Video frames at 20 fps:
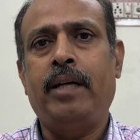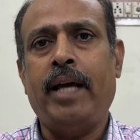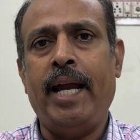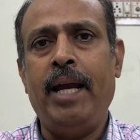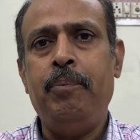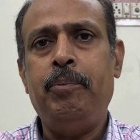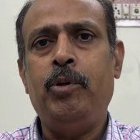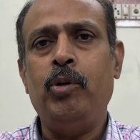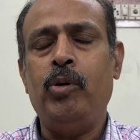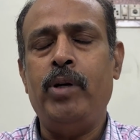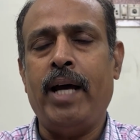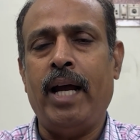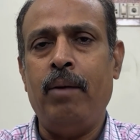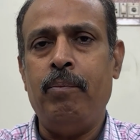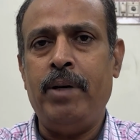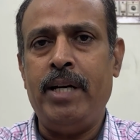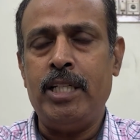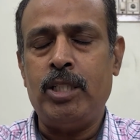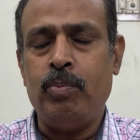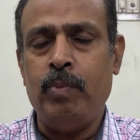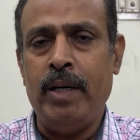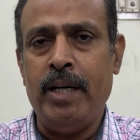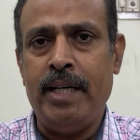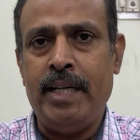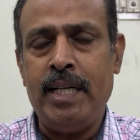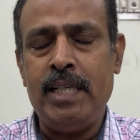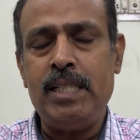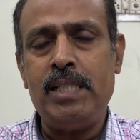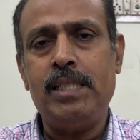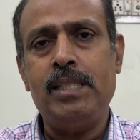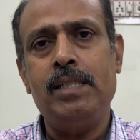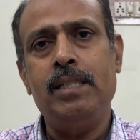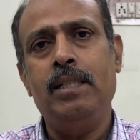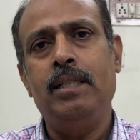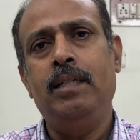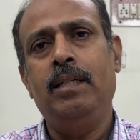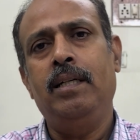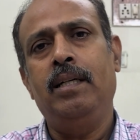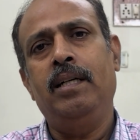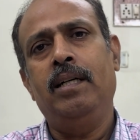type 2 diabetes mellitus,
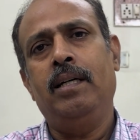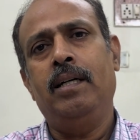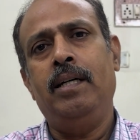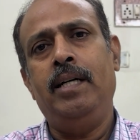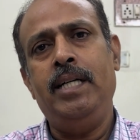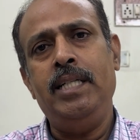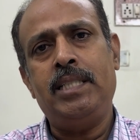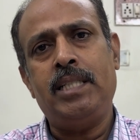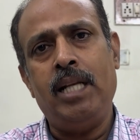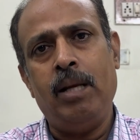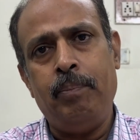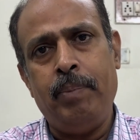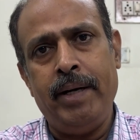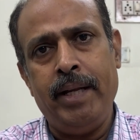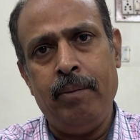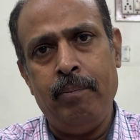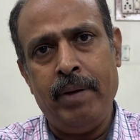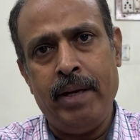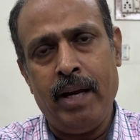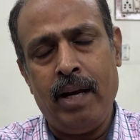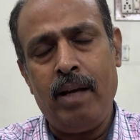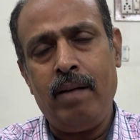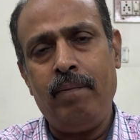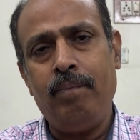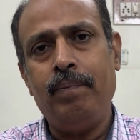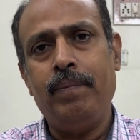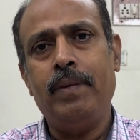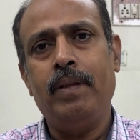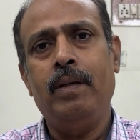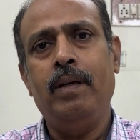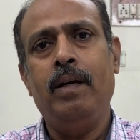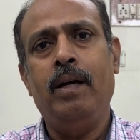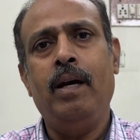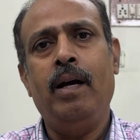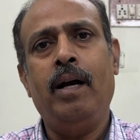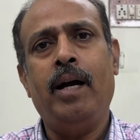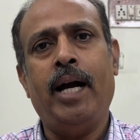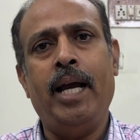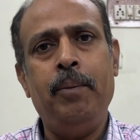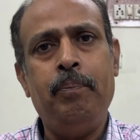dyslipidemia,
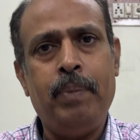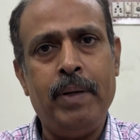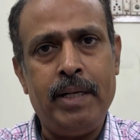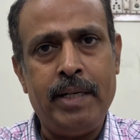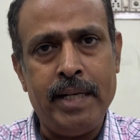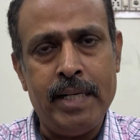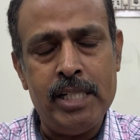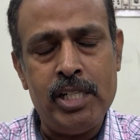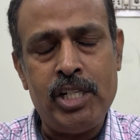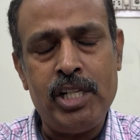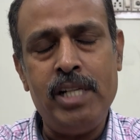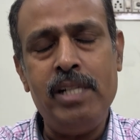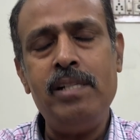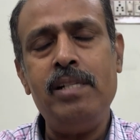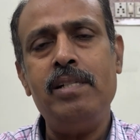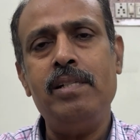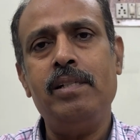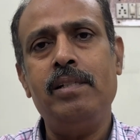hypertension,